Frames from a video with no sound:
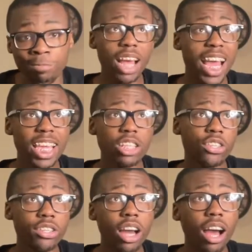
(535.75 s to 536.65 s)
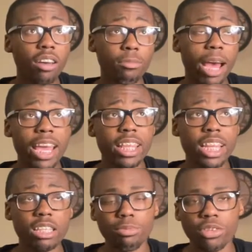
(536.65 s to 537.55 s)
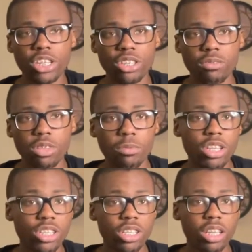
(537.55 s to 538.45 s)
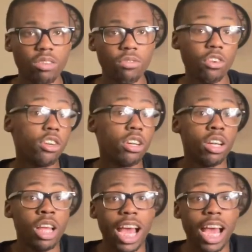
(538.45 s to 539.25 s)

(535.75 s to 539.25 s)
I get turned off by the desperation of someone just looking for